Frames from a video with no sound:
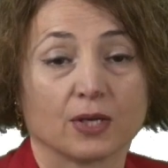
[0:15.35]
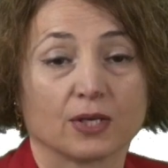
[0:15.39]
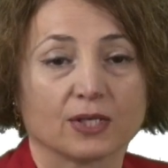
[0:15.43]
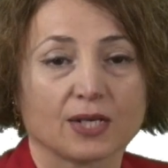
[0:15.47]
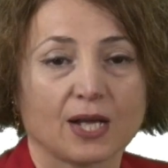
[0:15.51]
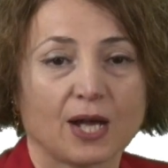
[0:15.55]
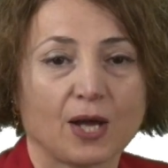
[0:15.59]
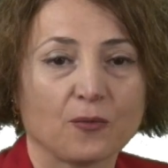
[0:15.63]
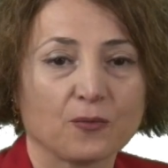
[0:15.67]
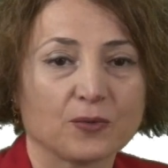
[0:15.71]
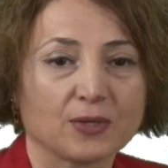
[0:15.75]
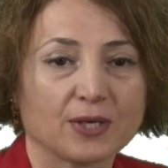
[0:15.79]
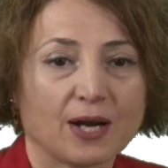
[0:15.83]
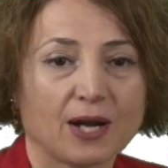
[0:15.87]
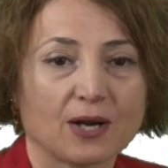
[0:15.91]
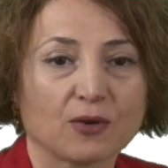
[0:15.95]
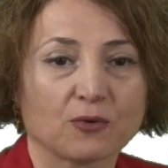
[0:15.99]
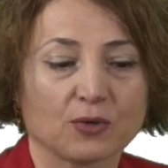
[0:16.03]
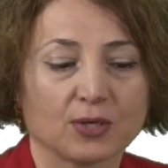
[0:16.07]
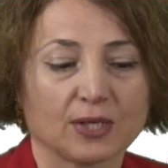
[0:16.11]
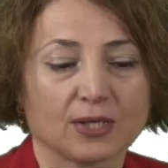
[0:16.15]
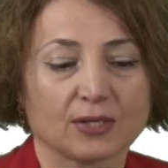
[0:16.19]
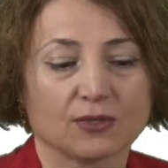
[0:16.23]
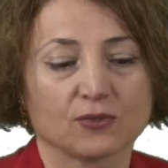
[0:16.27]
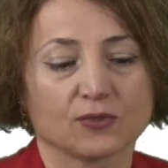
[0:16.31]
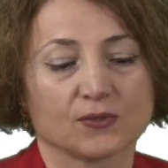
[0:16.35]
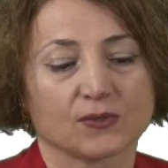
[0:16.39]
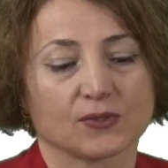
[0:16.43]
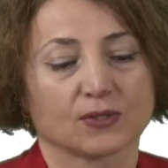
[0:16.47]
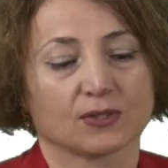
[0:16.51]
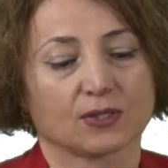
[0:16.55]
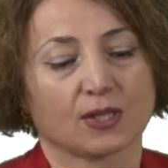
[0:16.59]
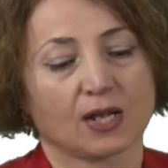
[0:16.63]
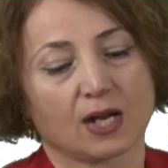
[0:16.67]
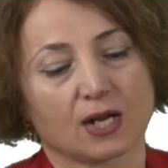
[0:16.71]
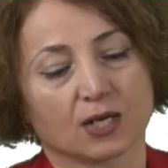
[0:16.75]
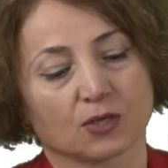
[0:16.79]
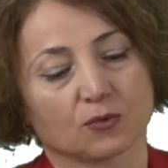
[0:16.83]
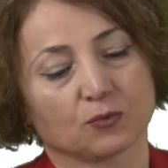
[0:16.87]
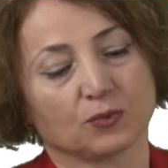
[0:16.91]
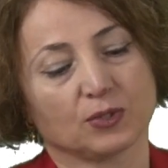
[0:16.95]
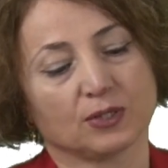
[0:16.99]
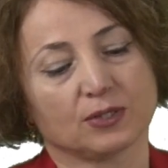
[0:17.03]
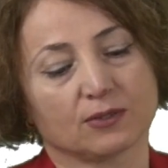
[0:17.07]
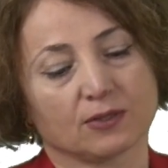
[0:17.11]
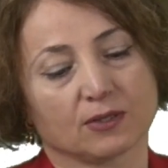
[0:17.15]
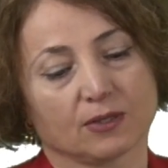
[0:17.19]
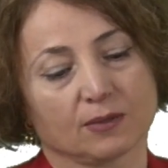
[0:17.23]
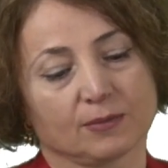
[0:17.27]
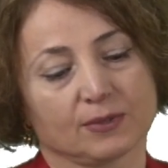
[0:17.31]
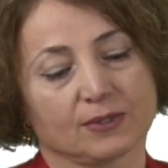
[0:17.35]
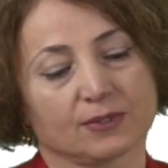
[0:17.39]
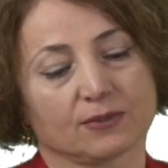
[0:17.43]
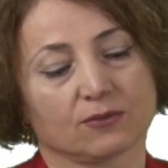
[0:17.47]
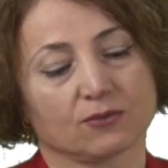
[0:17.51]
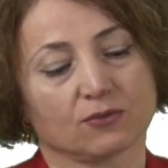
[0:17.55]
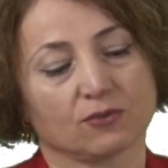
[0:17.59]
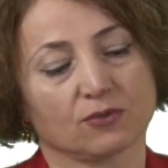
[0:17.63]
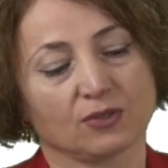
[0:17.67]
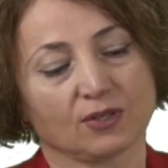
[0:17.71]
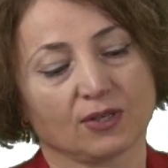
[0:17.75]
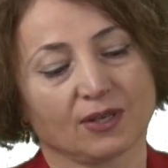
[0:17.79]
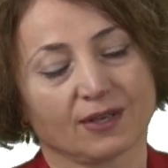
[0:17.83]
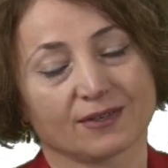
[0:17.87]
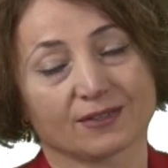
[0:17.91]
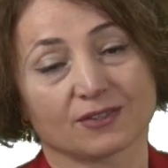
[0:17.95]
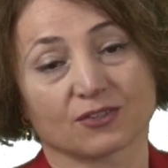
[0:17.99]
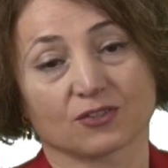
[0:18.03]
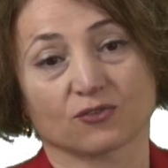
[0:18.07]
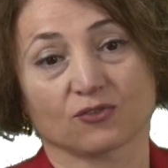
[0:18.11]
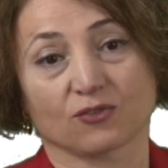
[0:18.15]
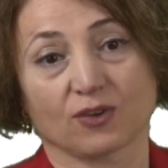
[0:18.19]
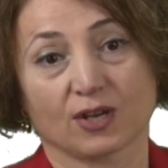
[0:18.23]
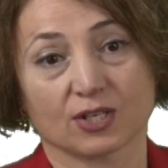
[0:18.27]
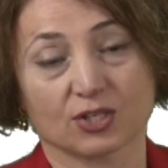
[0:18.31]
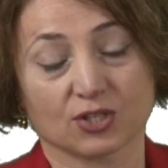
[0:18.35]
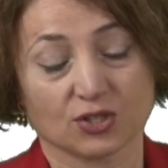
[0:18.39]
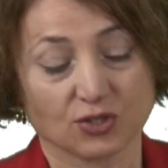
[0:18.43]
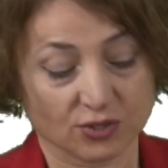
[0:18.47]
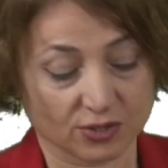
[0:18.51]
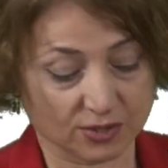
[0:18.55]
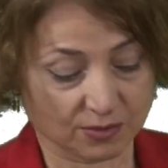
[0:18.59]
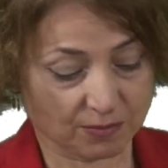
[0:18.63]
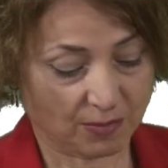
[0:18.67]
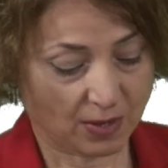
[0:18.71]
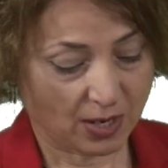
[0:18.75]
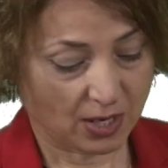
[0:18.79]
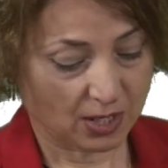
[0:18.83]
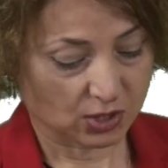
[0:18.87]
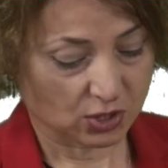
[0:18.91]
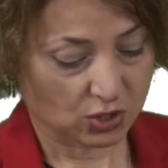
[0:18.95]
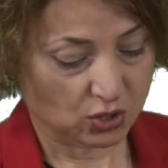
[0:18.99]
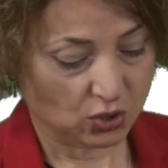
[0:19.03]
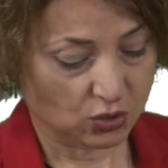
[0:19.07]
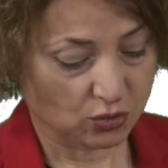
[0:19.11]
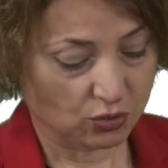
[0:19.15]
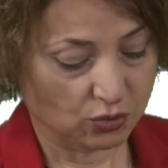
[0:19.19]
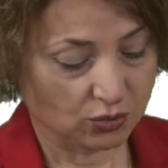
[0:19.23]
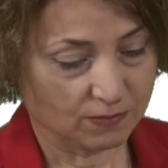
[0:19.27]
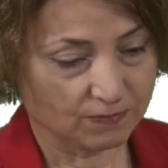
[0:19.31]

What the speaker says: now we are going to start with chemistry and structure part 2.